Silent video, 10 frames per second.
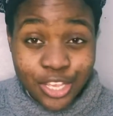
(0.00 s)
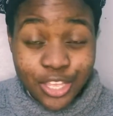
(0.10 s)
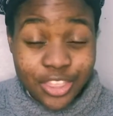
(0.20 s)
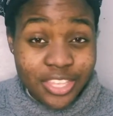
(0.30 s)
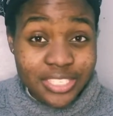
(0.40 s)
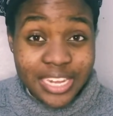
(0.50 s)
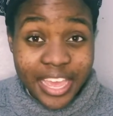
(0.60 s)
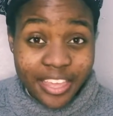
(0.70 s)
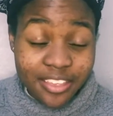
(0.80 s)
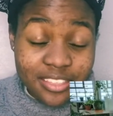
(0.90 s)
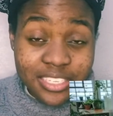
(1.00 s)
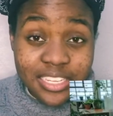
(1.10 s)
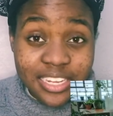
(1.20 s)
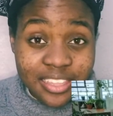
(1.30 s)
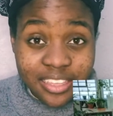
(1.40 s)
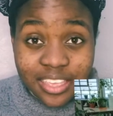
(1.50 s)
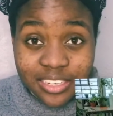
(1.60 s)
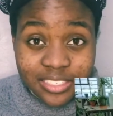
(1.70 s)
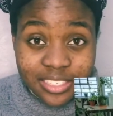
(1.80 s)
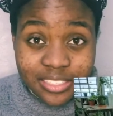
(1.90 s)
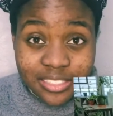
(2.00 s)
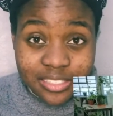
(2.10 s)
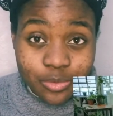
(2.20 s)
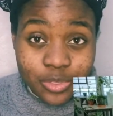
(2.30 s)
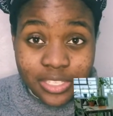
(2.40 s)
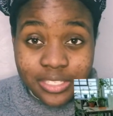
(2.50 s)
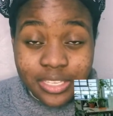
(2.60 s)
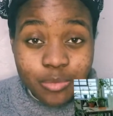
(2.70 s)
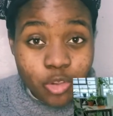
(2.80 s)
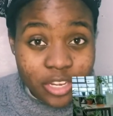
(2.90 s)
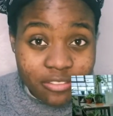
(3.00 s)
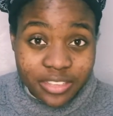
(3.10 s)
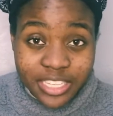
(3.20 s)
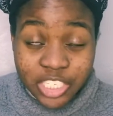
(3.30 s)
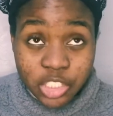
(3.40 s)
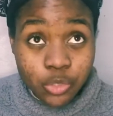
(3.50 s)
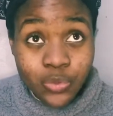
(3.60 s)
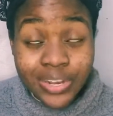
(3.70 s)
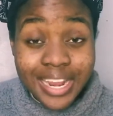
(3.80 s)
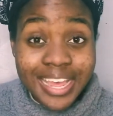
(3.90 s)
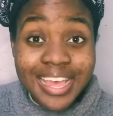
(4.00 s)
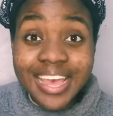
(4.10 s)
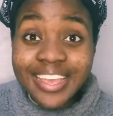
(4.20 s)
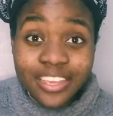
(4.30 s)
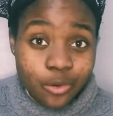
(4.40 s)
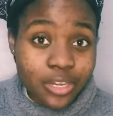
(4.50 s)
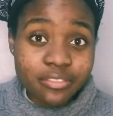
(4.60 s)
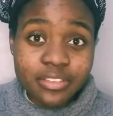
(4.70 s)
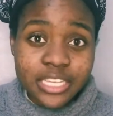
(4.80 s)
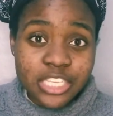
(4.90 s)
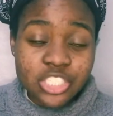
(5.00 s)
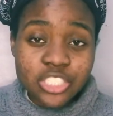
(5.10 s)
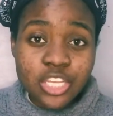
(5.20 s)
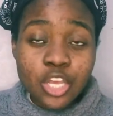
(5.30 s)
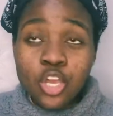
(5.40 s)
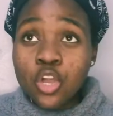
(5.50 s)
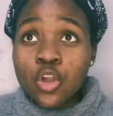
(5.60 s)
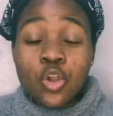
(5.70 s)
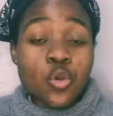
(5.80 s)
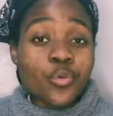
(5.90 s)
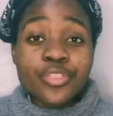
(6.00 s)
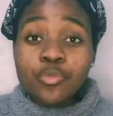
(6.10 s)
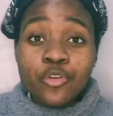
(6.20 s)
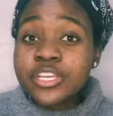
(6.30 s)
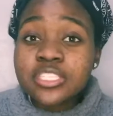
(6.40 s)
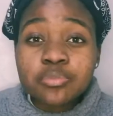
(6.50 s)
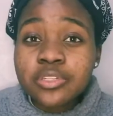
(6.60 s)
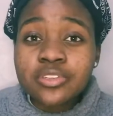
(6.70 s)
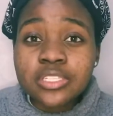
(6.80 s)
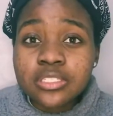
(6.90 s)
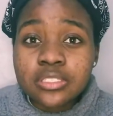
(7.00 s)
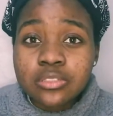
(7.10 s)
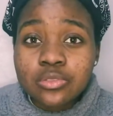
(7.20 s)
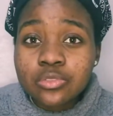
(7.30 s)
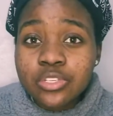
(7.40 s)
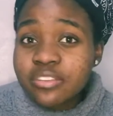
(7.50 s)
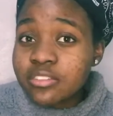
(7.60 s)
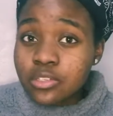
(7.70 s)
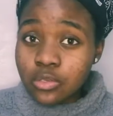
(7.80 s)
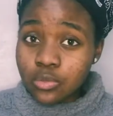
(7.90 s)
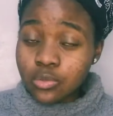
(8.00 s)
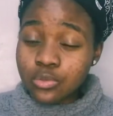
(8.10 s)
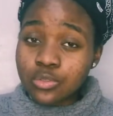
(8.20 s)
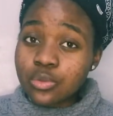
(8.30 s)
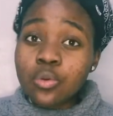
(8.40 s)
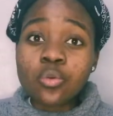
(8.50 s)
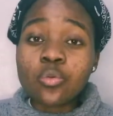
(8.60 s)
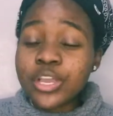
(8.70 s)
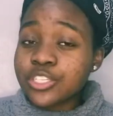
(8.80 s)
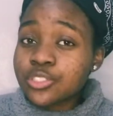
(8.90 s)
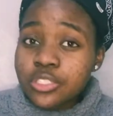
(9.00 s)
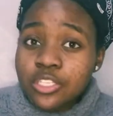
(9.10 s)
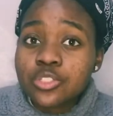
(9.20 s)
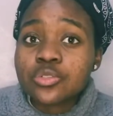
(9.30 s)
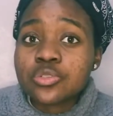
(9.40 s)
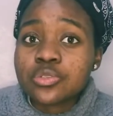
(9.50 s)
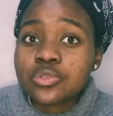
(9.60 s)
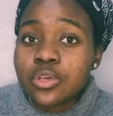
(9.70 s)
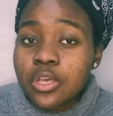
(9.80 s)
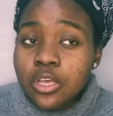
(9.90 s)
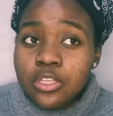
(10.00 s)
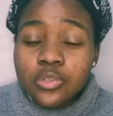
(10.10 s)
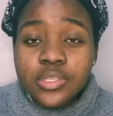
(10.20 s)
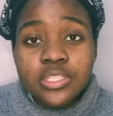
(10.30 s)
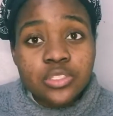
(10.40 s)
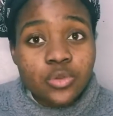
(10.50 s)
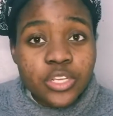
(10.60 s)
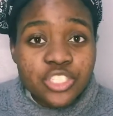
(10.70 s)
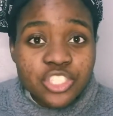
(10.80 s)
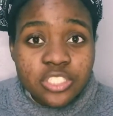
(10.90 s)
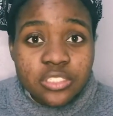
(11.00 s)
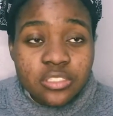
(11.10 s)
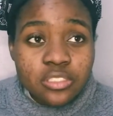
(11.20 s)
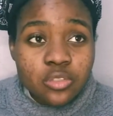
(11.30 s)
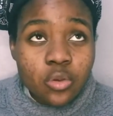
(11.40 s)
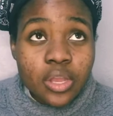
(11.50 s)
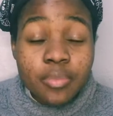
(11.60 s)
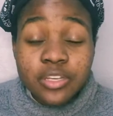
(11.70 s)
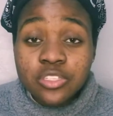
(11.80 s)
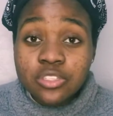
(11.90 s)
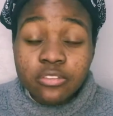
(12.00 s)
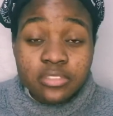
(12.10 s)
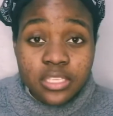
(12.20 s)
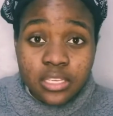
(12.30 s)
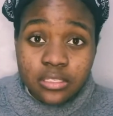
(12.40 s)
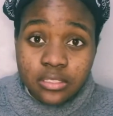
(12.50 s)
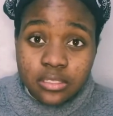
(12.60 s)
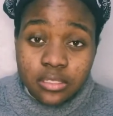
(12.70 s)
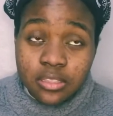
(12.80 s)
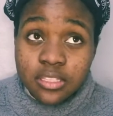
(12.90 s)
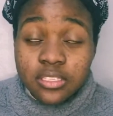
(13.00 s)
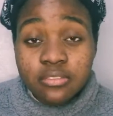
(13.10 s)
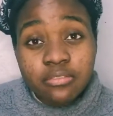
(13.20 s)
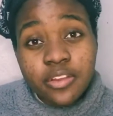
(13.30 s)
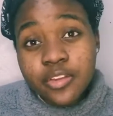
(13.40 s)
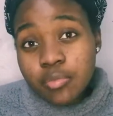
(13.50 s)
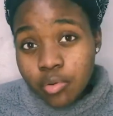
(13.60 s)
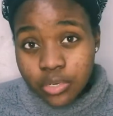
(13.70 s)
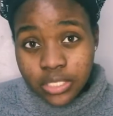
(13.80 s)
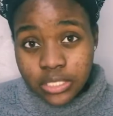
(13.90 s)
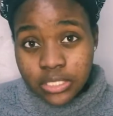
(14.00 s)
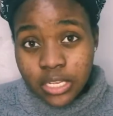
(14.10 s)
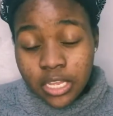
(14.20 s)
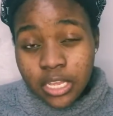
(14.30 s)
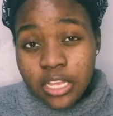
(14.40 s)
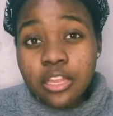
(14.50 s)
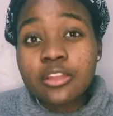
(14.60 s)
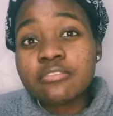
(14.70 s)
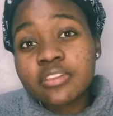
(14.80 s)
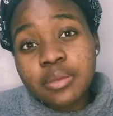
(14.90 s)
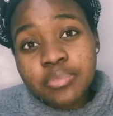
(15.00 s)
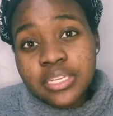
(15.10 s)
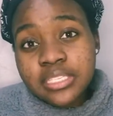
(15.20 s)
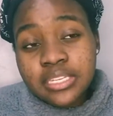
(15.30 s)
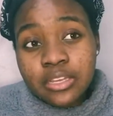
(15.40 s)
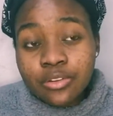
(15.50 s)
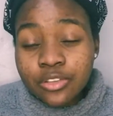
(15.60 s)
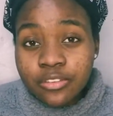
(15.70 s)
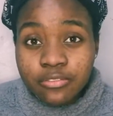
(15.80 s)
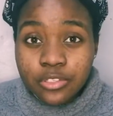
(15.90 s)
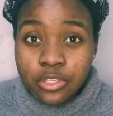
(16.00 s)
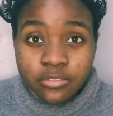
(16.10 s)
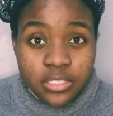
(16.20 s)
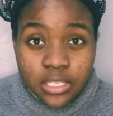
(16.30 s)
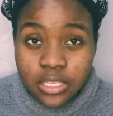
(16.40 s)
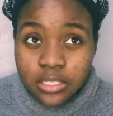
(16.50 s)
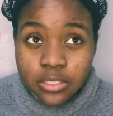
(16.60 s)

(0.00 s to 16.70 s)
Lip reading: there's like 10 other candidates with the same qualification or a higher qualification with more experience. You never know. So why should they choose you? So in this question, talk about soft skills. This is very important. A lot of companies are now looking for soft skills.